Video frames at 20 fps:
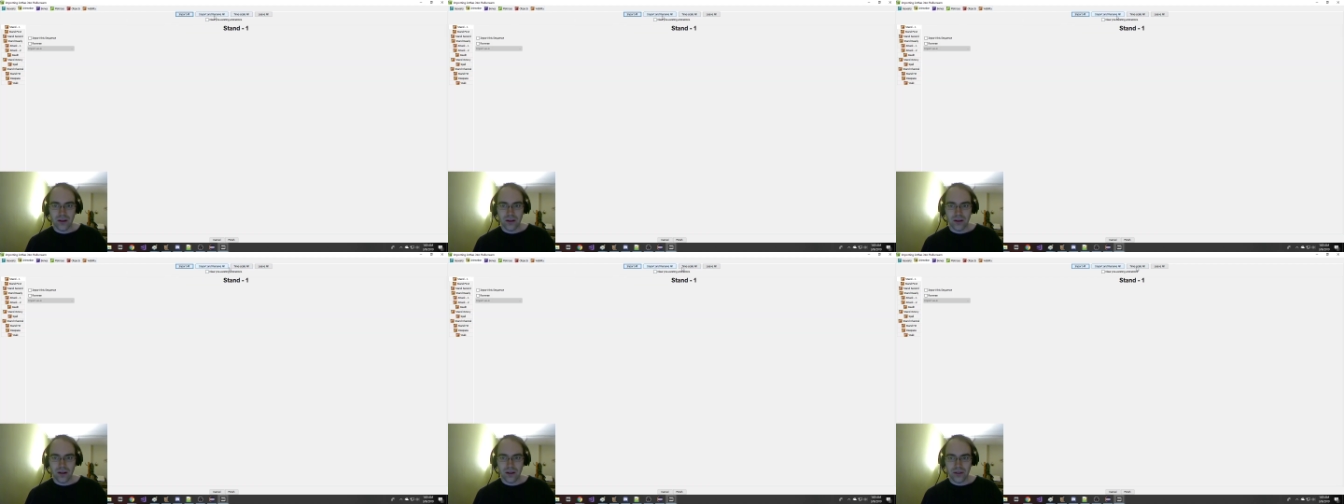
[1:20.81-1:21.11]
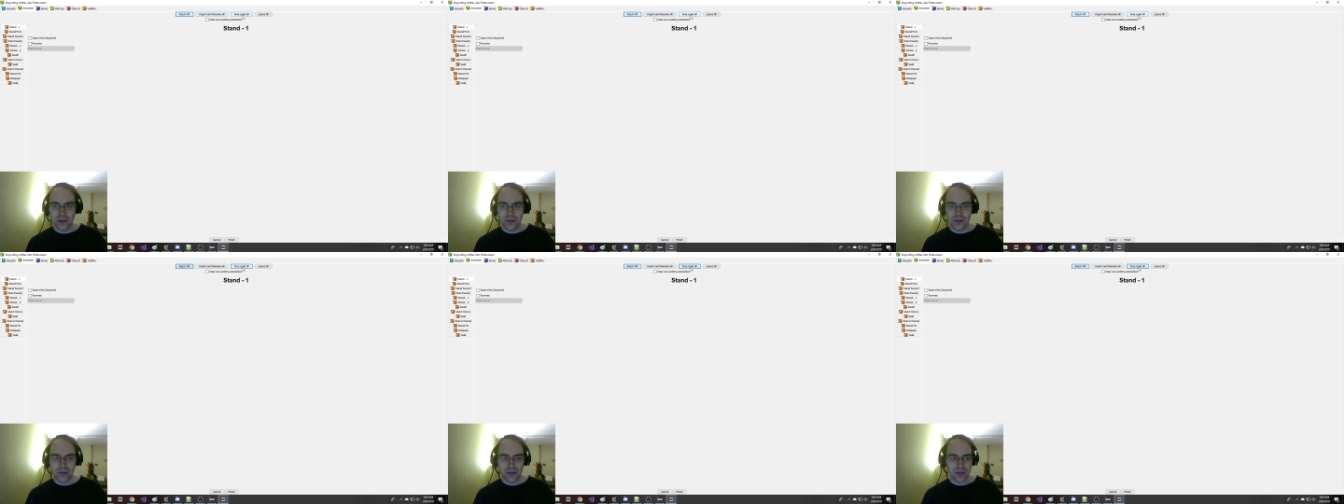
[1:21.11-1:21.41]

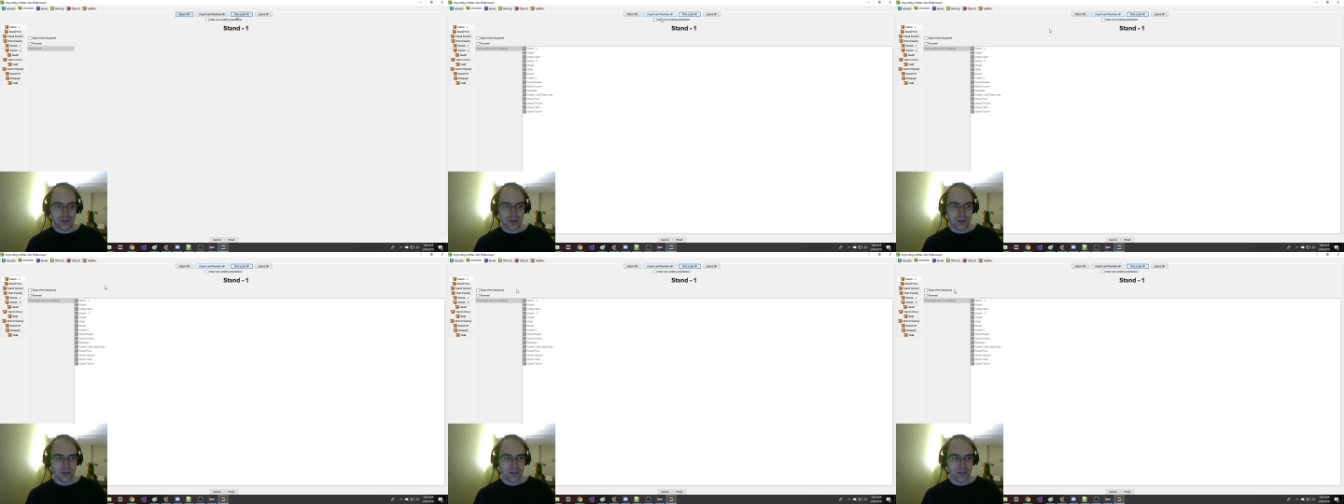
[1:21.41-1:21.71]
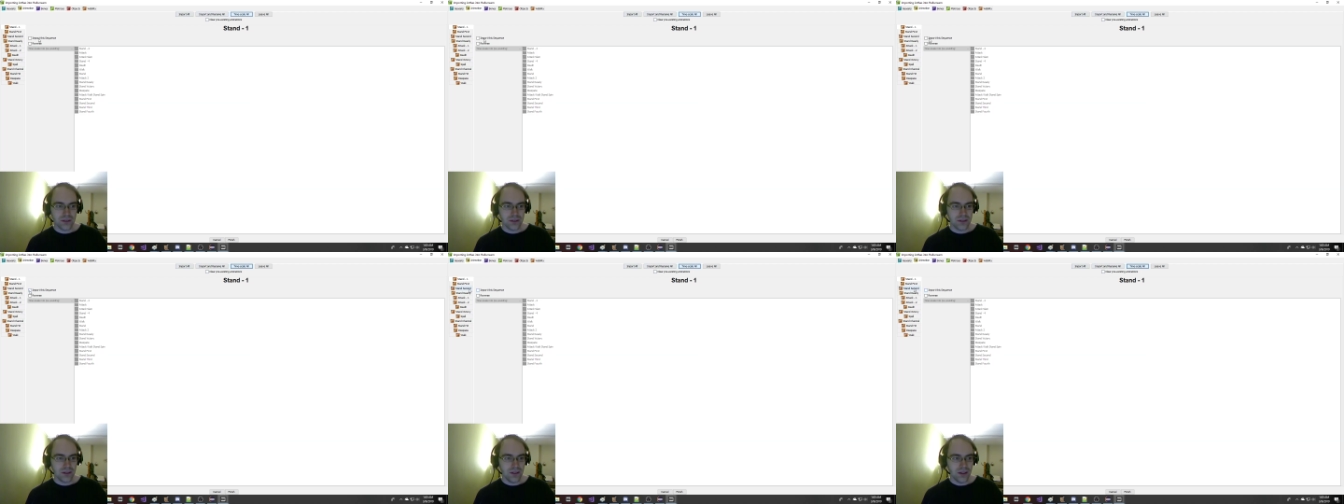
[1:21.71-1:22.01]
Although
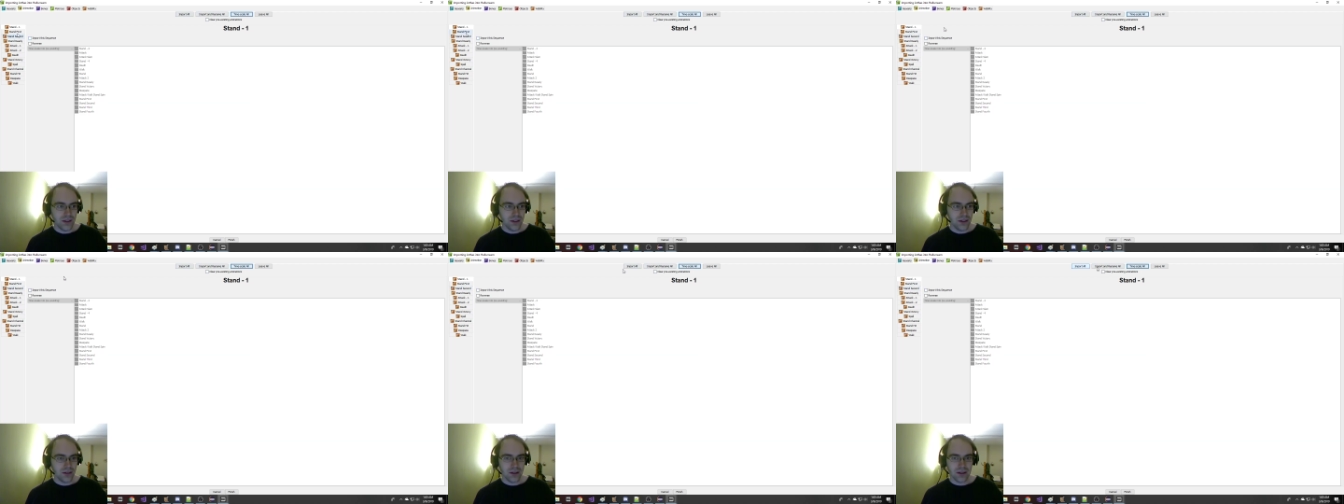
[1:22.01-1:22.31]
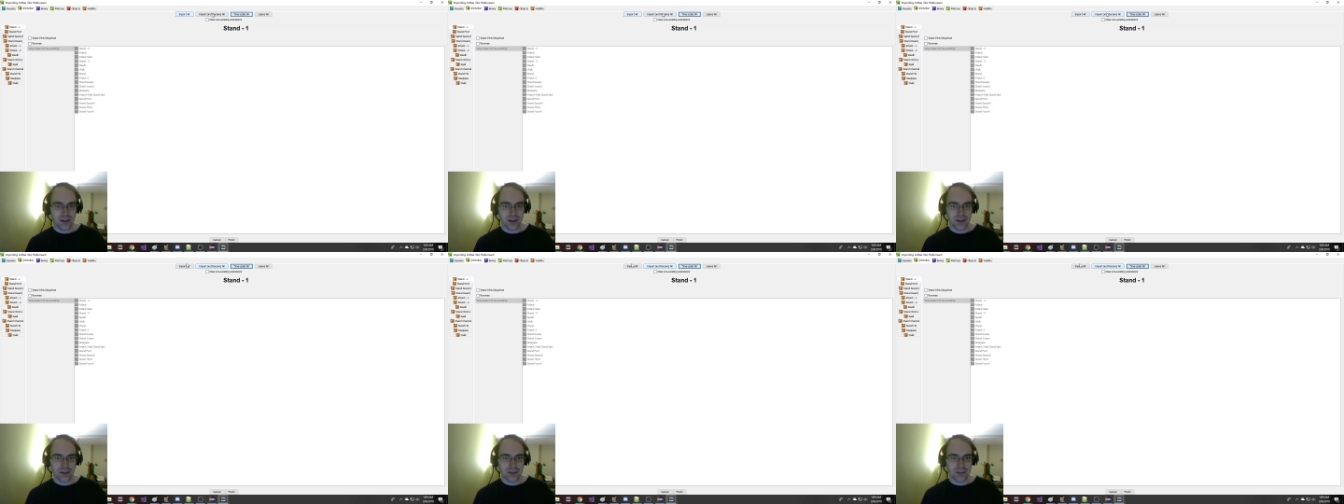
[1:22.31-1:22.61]
the key here, I
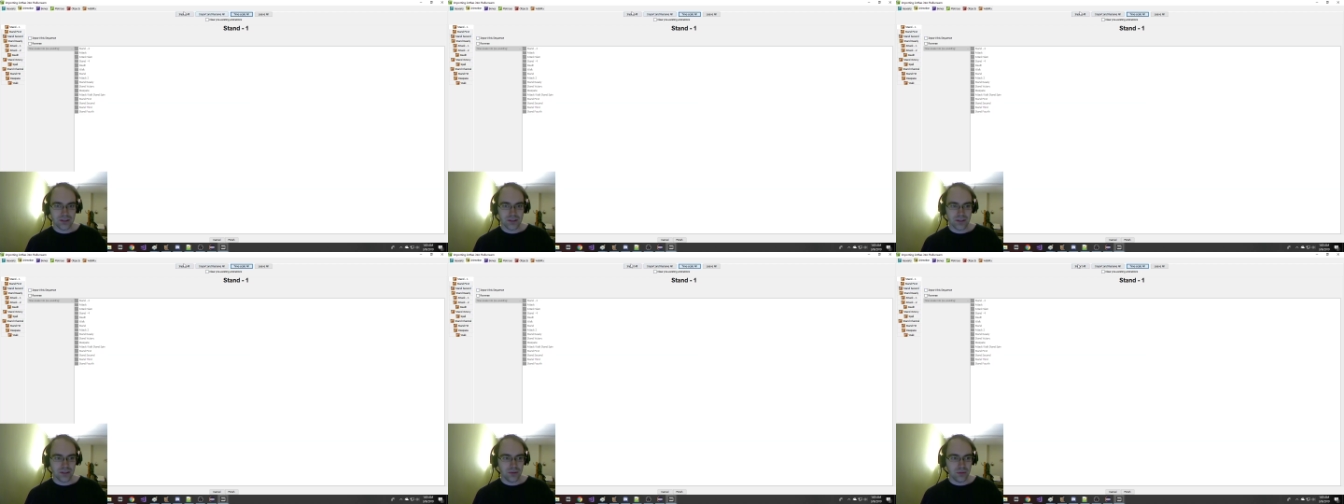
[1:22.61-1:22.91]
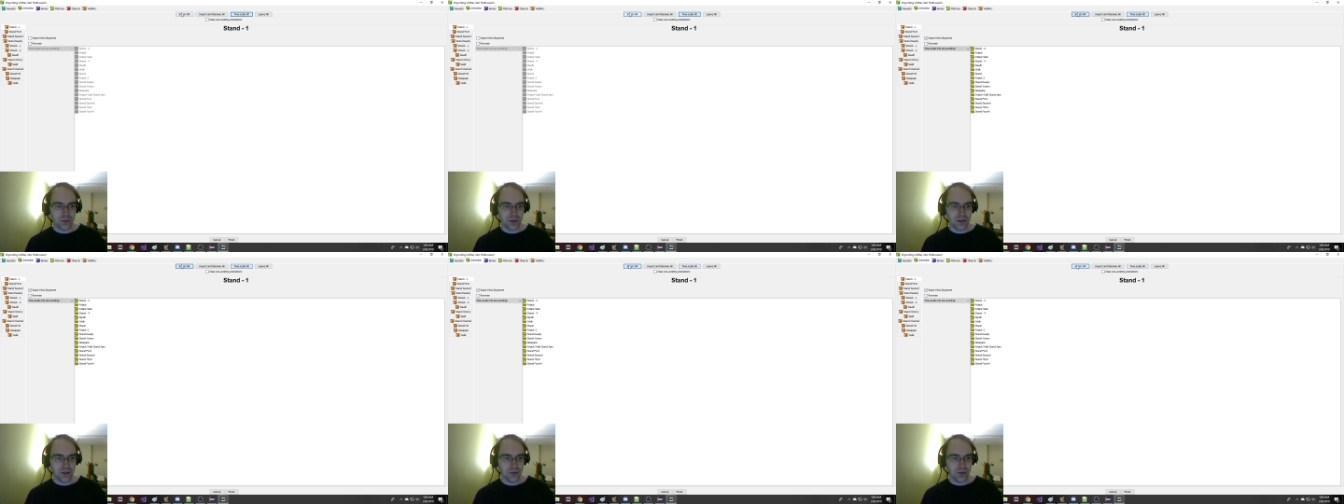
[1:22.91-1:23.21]
guess, is going to
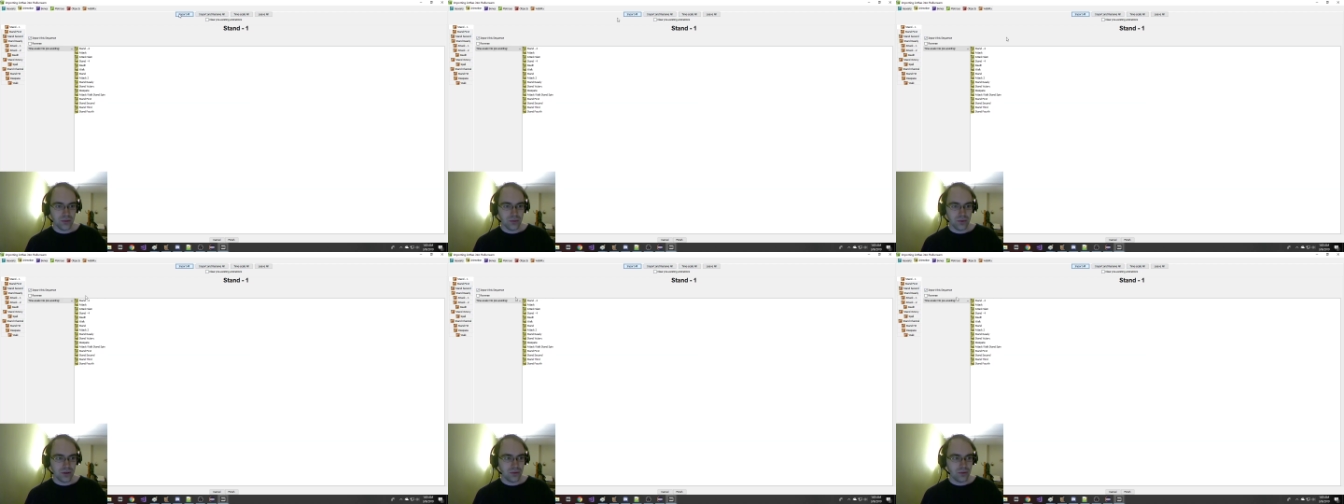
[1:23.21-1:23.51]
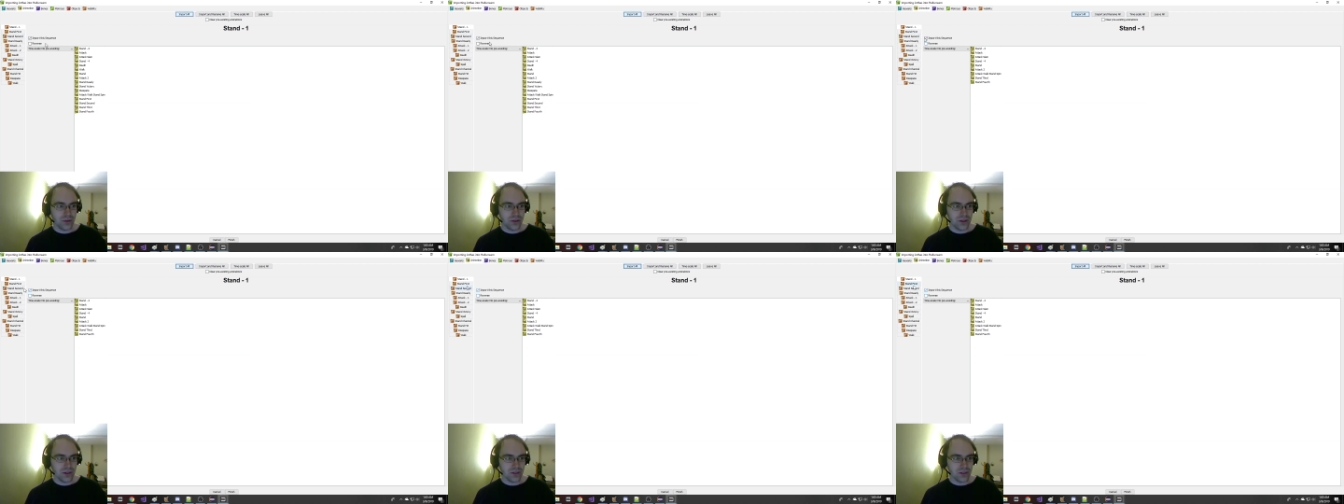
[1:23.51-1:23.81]
be that we want to
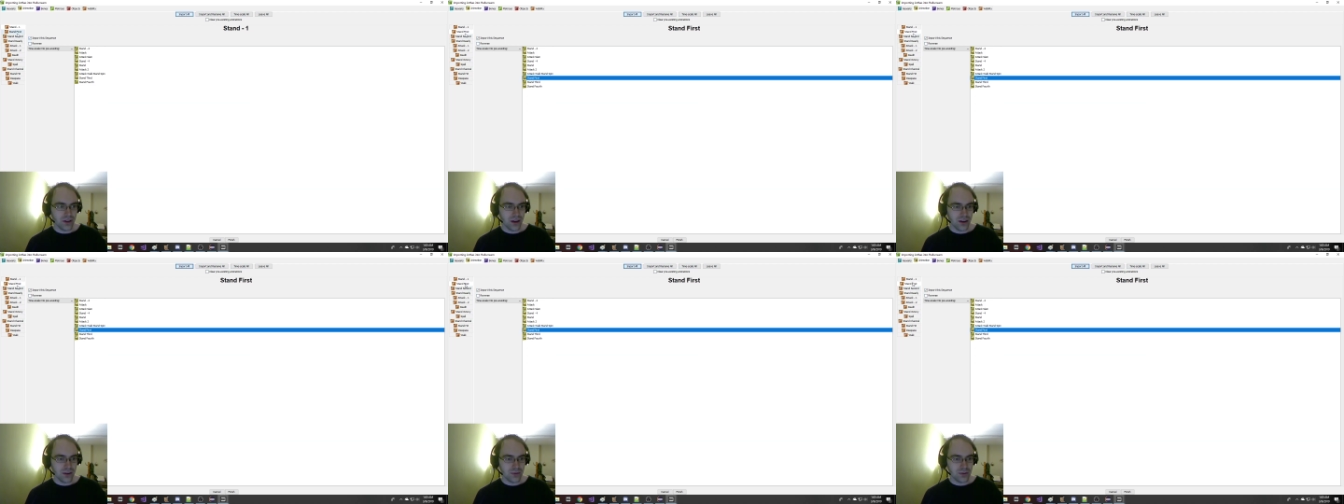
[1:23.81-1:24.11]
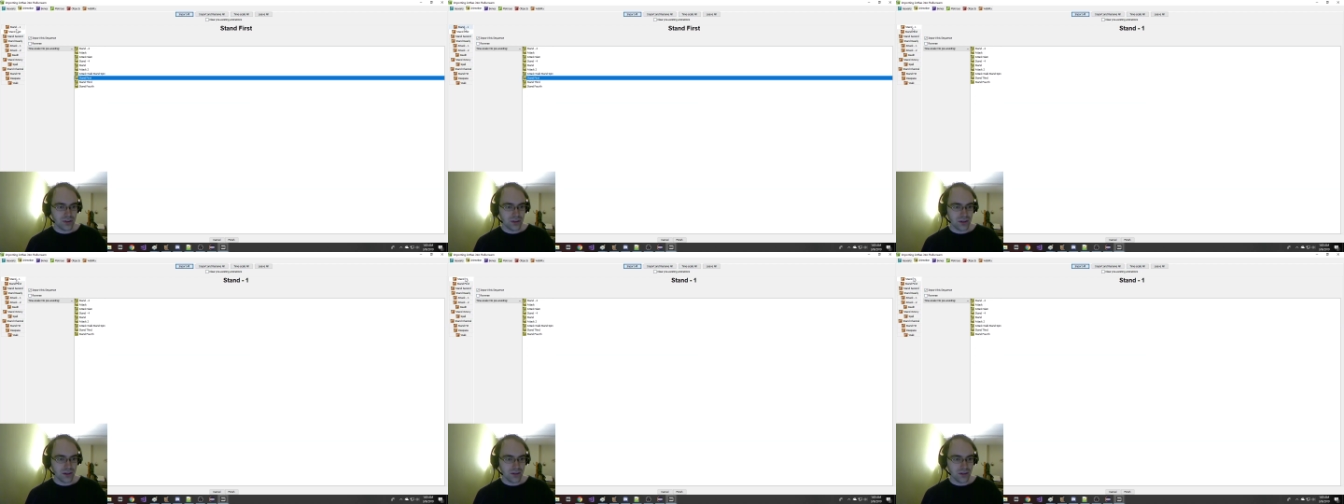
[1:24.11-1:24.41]
really time
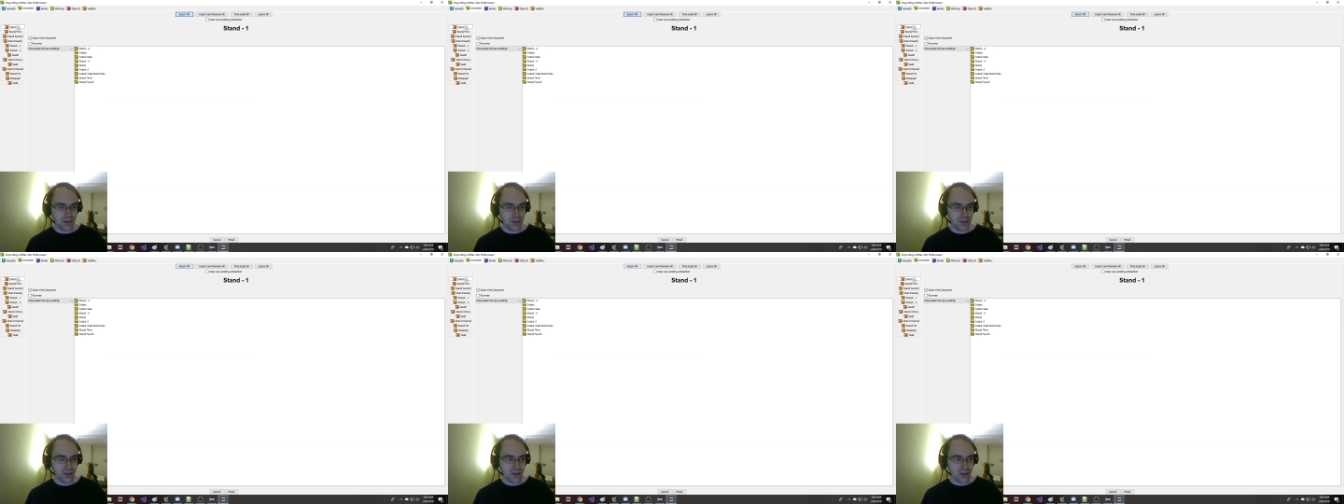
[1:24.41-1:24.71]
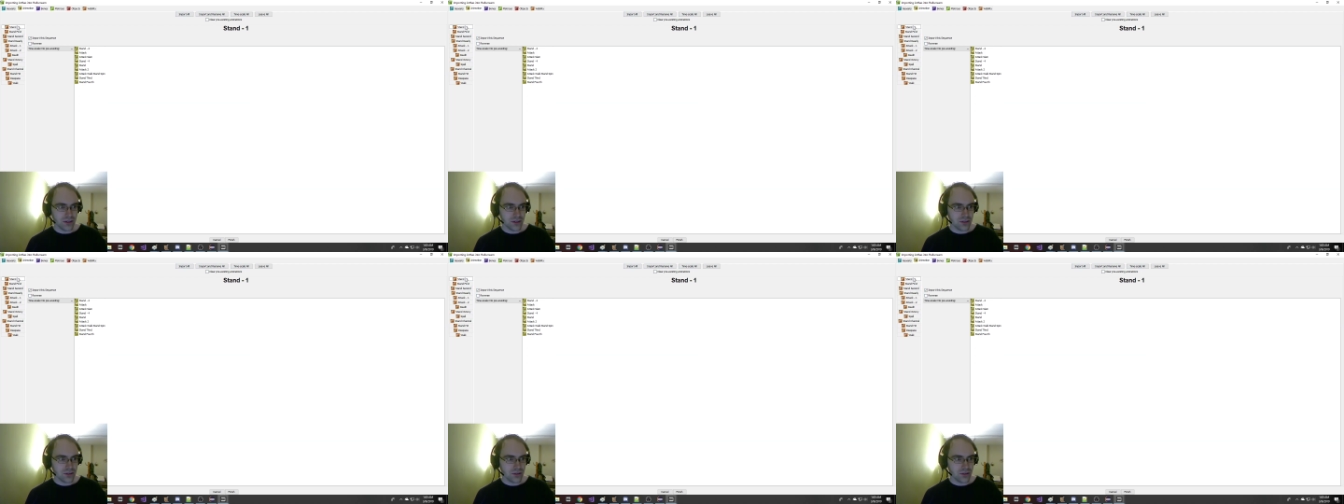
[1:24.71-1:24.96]
scale these things.